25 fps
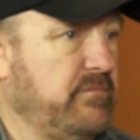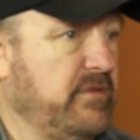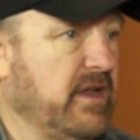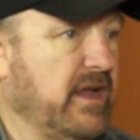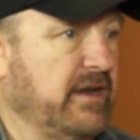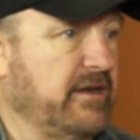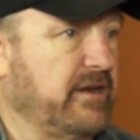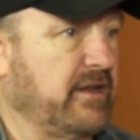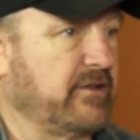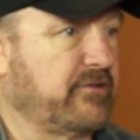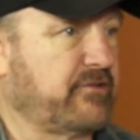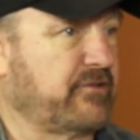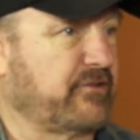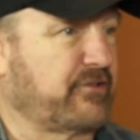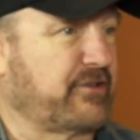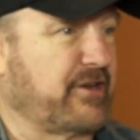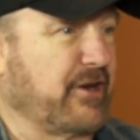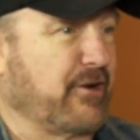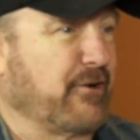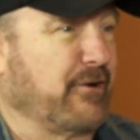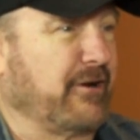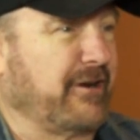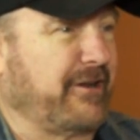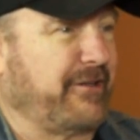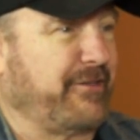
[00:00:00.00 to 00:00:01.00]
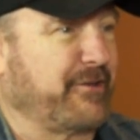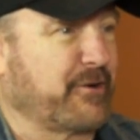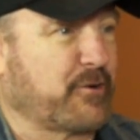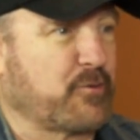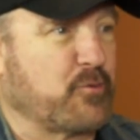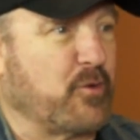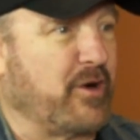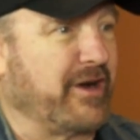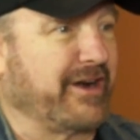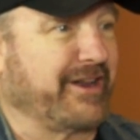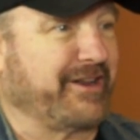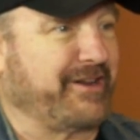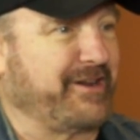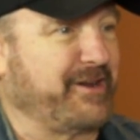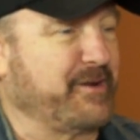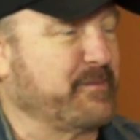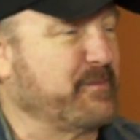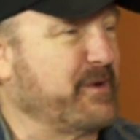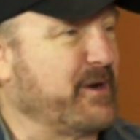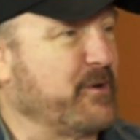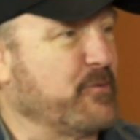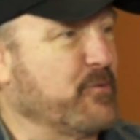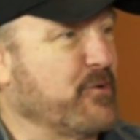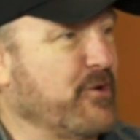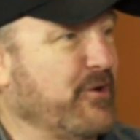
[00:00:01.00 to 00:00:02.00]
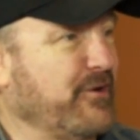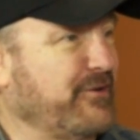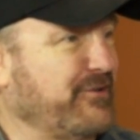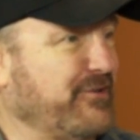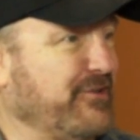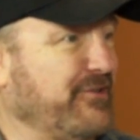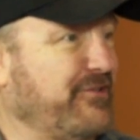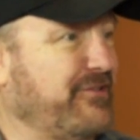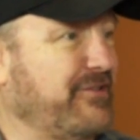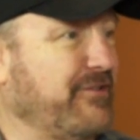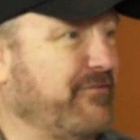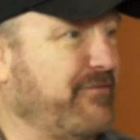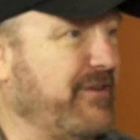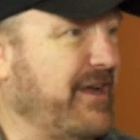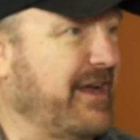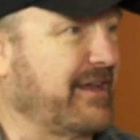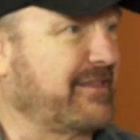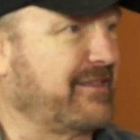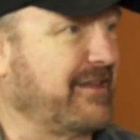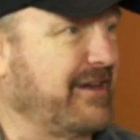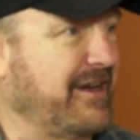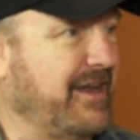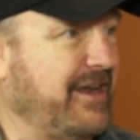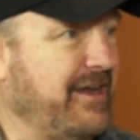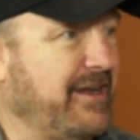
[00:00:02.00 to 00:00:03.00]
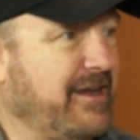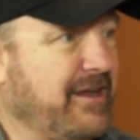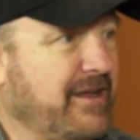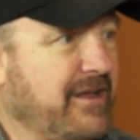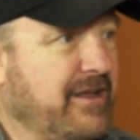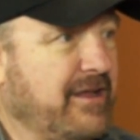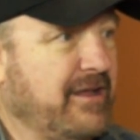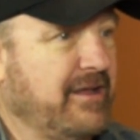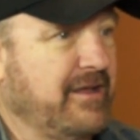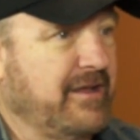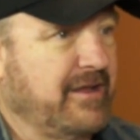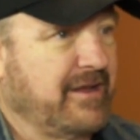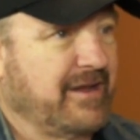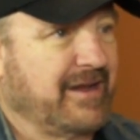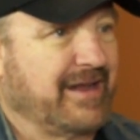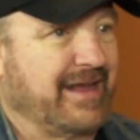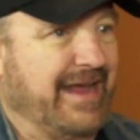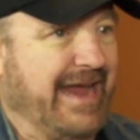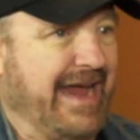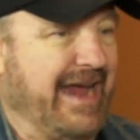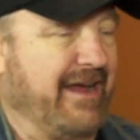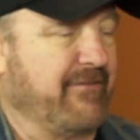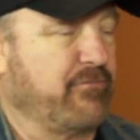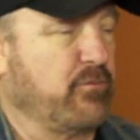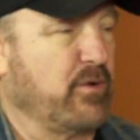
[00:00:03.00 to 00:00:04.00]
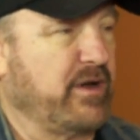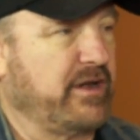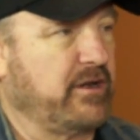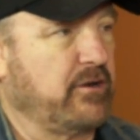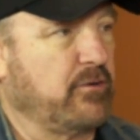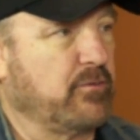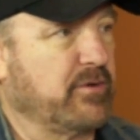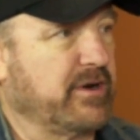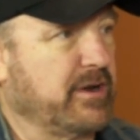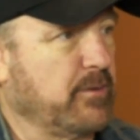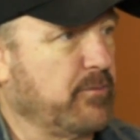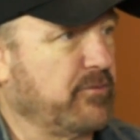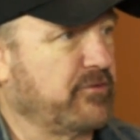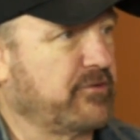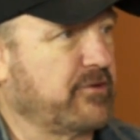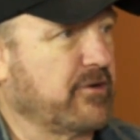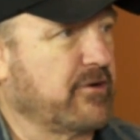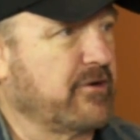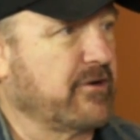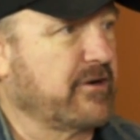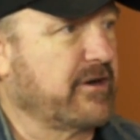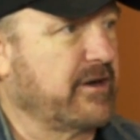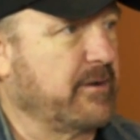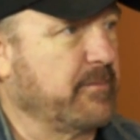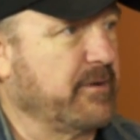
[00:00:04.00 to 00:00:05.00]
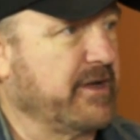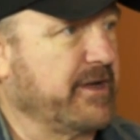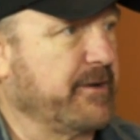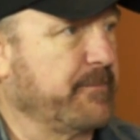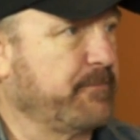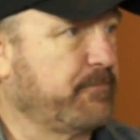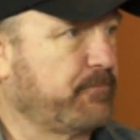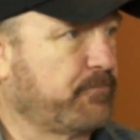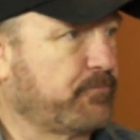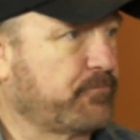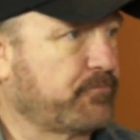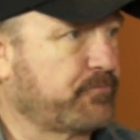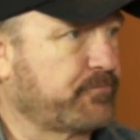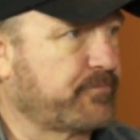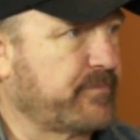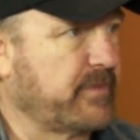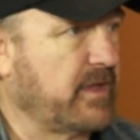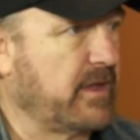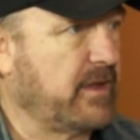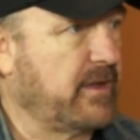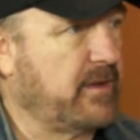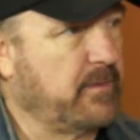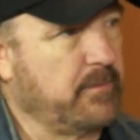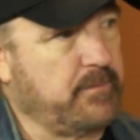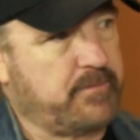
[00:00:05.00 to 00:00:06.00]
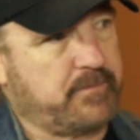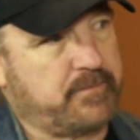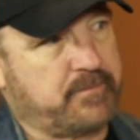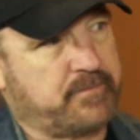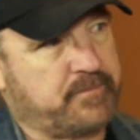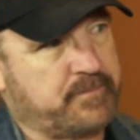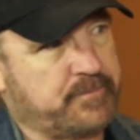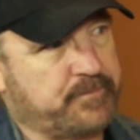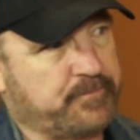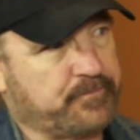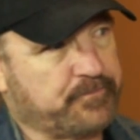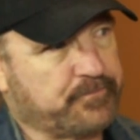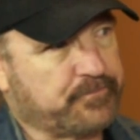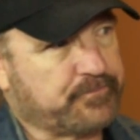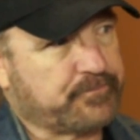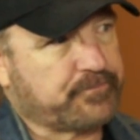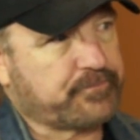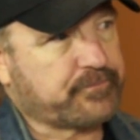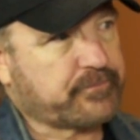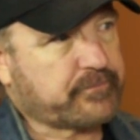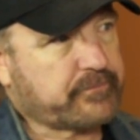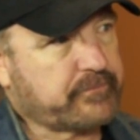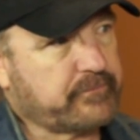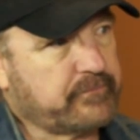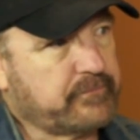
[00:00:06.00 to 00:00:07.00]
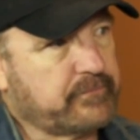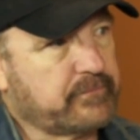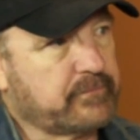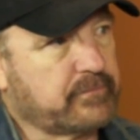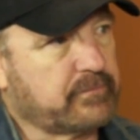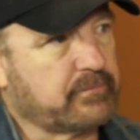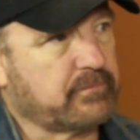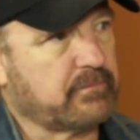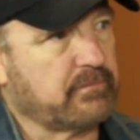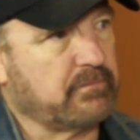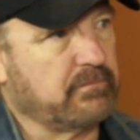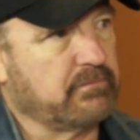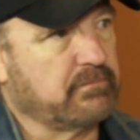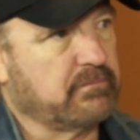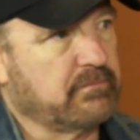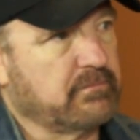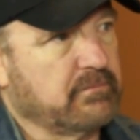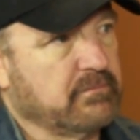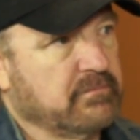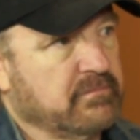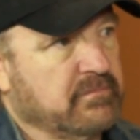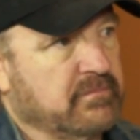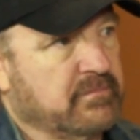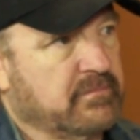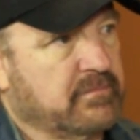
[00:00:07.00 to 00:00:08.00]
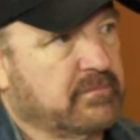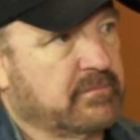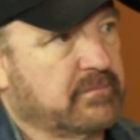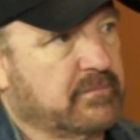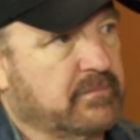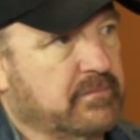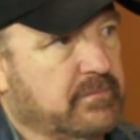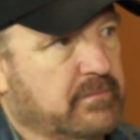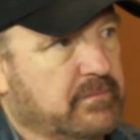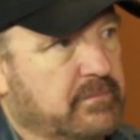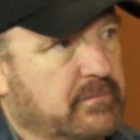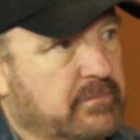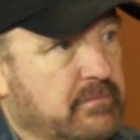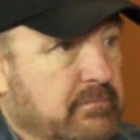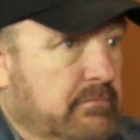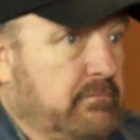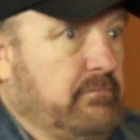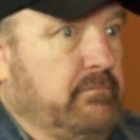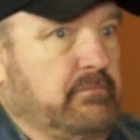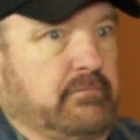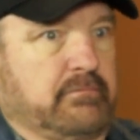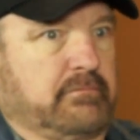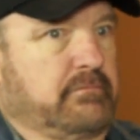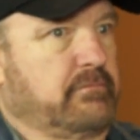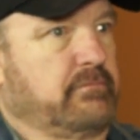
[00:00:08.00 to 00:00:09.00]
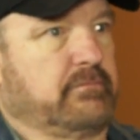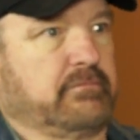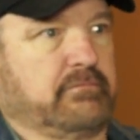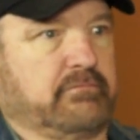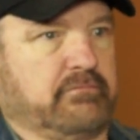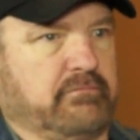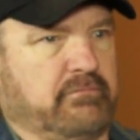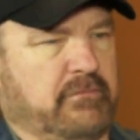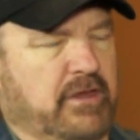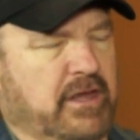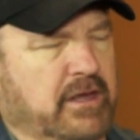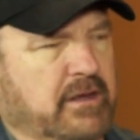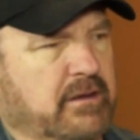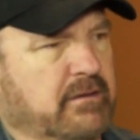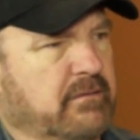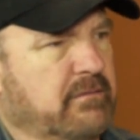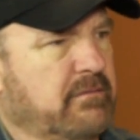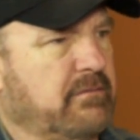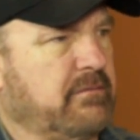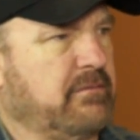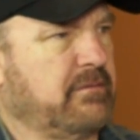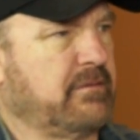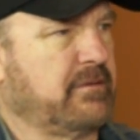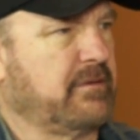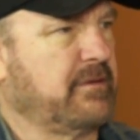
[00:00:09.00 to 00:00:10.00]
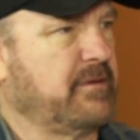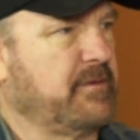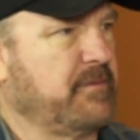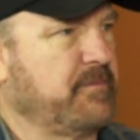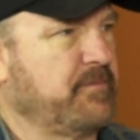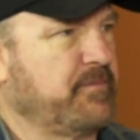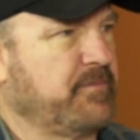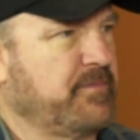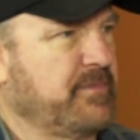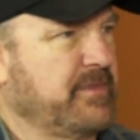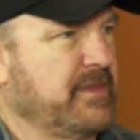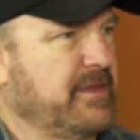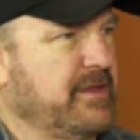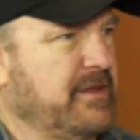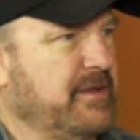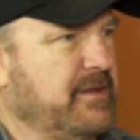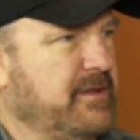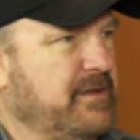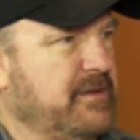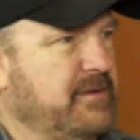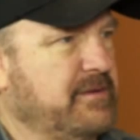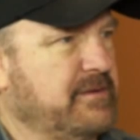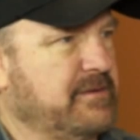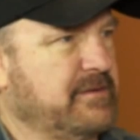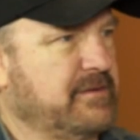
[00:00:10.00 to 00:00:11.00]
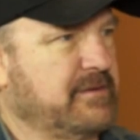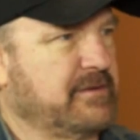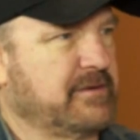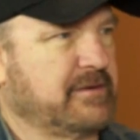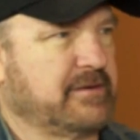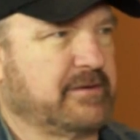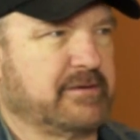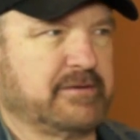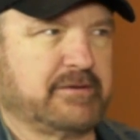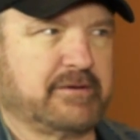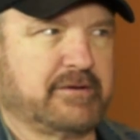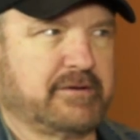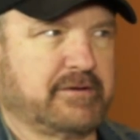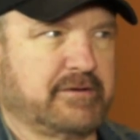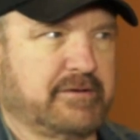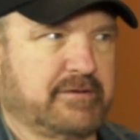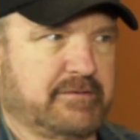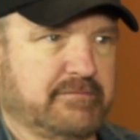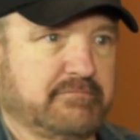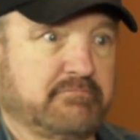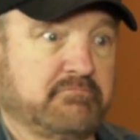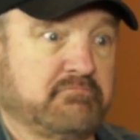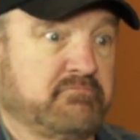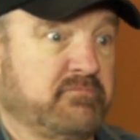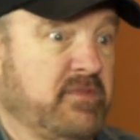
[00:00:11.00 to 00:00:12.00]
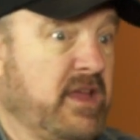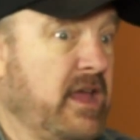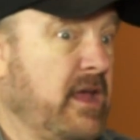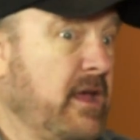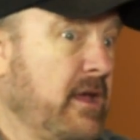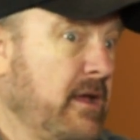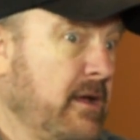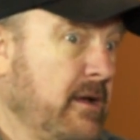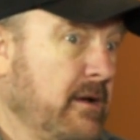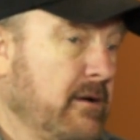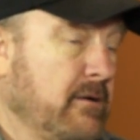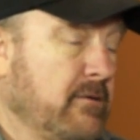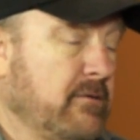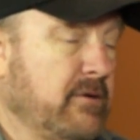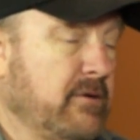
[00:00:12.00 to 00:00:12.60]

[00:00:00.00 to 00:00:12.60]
not necessarily the quality of my work, just the fact that I halfway knew what I was talking about. It's not something you would expect, though. Get out of service and join the Marine Corps so you can become famous. Yeah.